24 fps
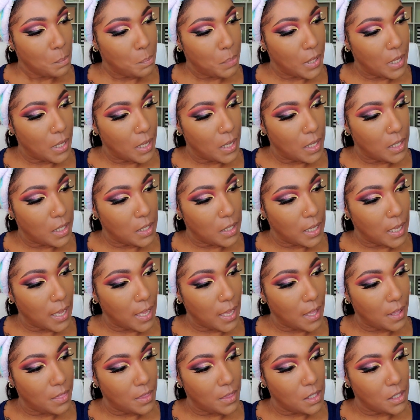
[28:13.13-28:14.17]
But
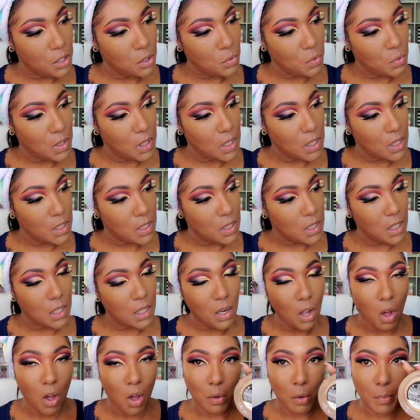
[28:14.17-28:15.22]
yeah, this one is
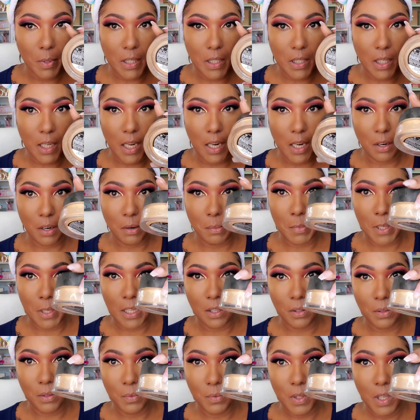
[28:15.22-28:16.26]
in almond
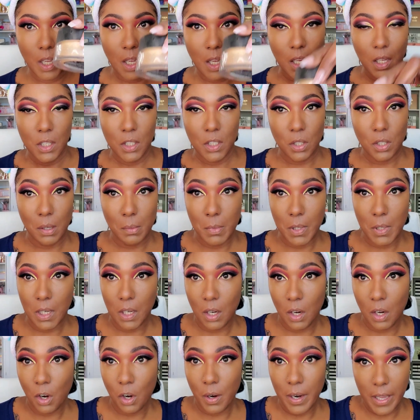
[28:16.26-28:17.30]
caramel. So I'm going
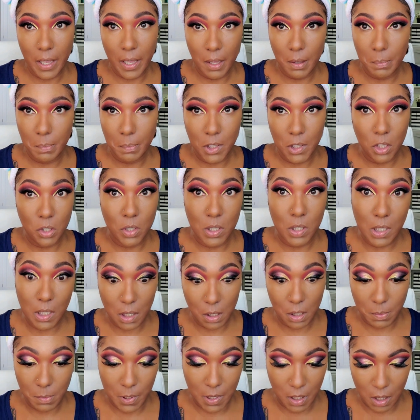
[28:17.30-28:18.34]
to hurry up and use a
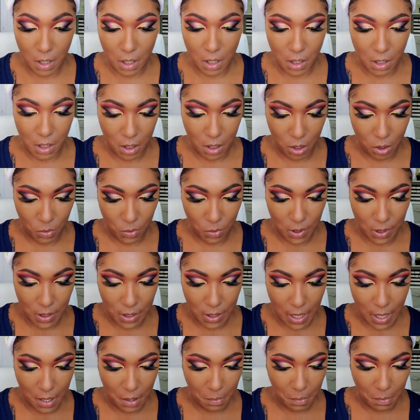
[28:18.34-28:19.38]
little bit of this to
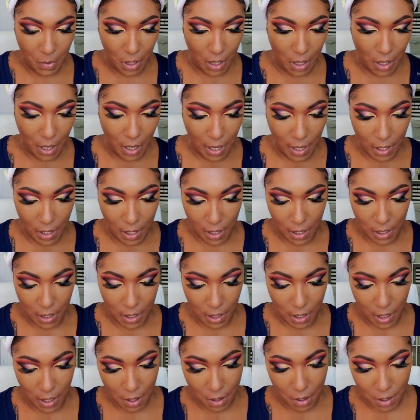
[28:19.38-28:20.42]
set my
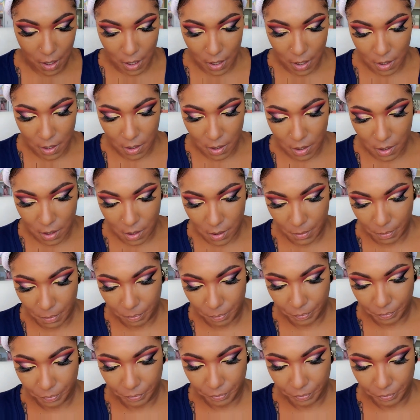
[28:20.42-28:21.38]
highlighted areas.